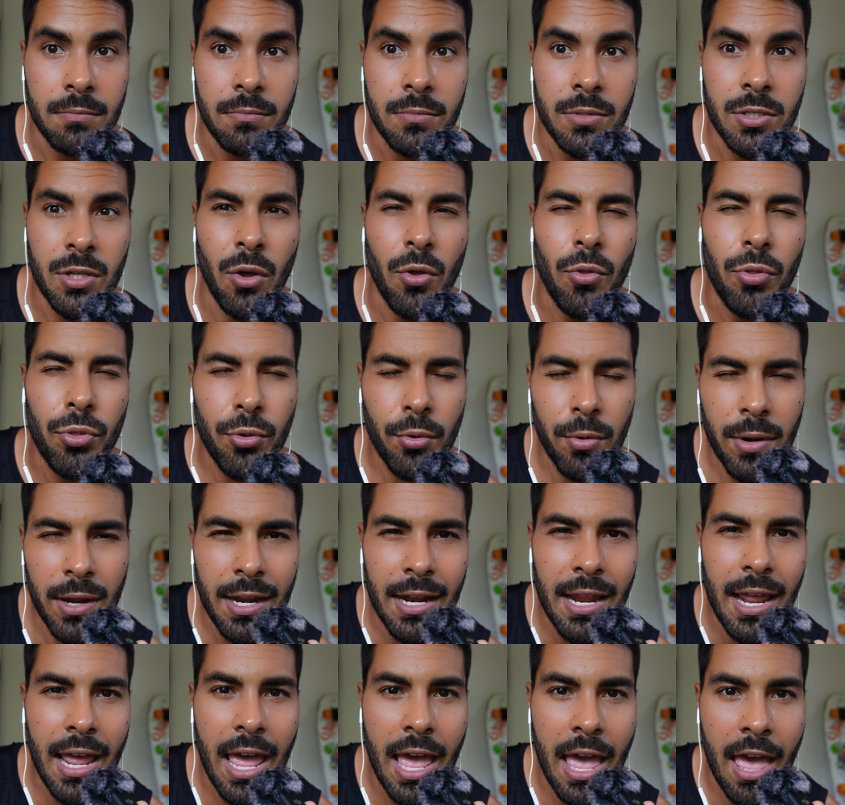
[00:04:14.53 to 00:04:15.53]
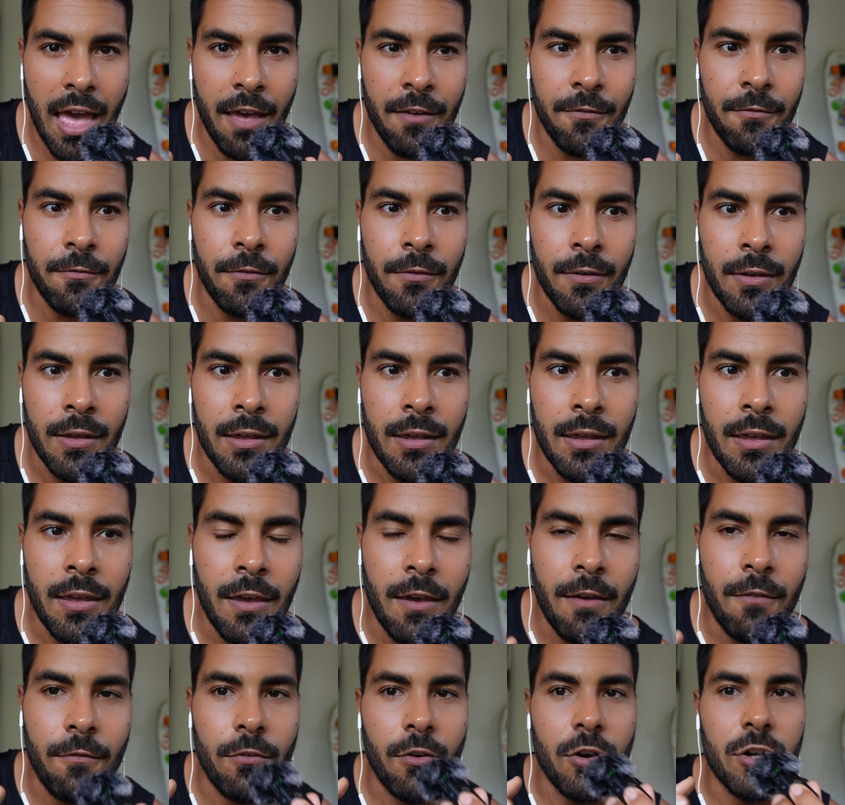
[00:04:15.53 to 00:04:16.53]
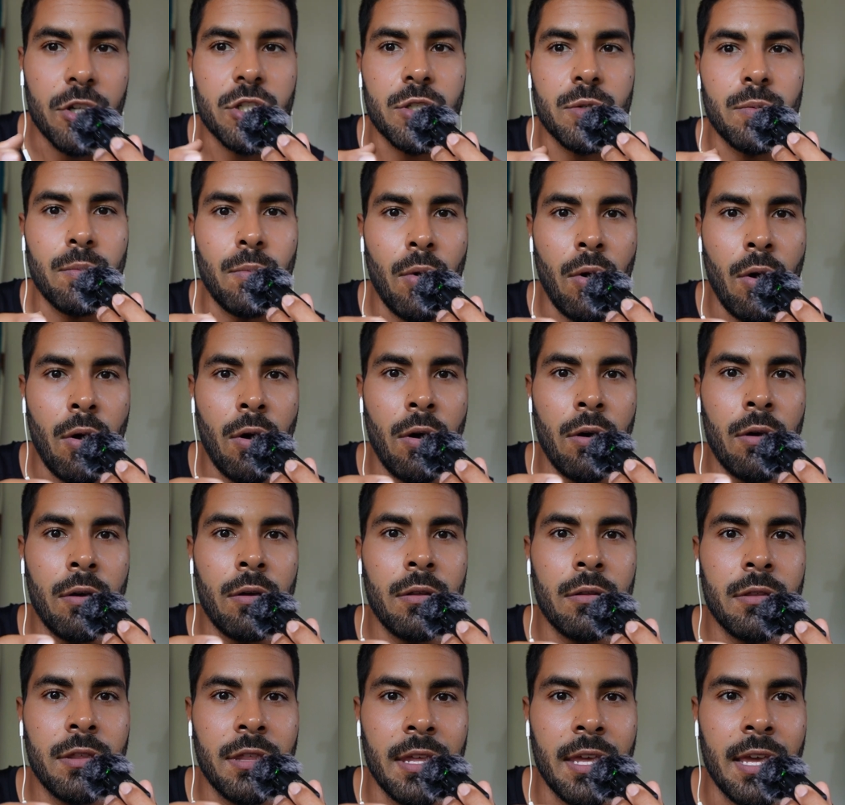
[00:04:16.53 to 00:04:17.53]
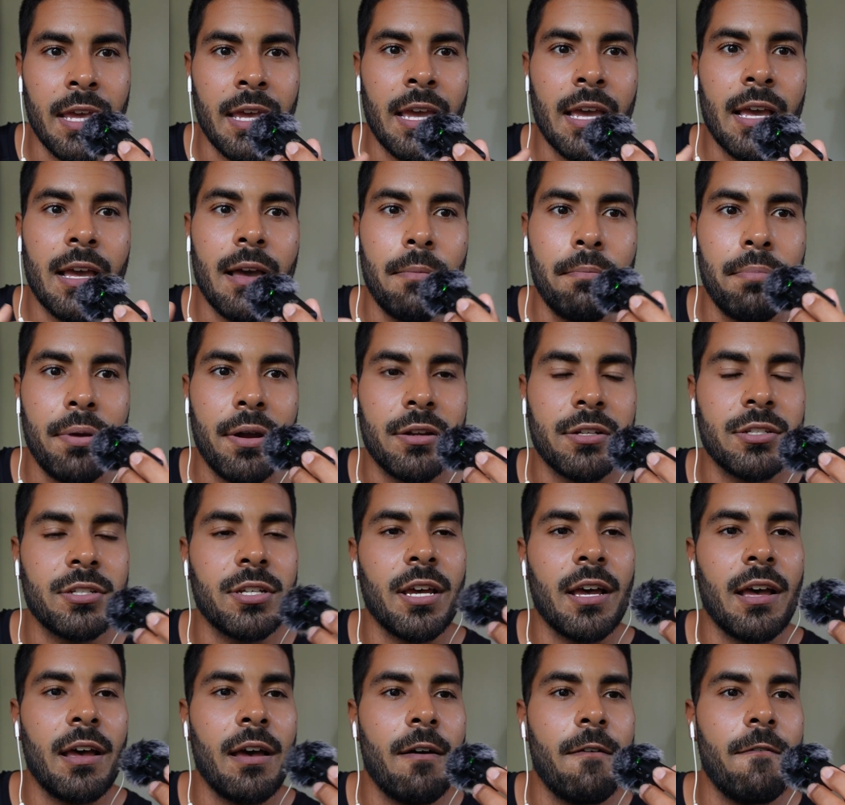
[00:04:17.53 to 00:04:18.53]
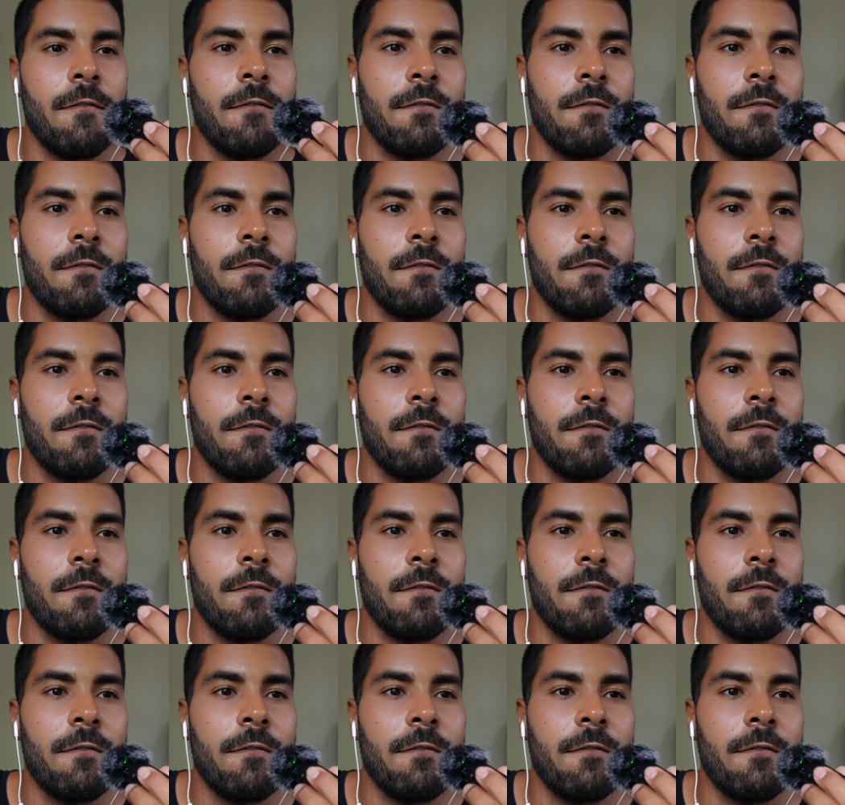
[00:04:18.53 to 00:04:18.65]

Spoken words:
So $3.5 for a small thing compared to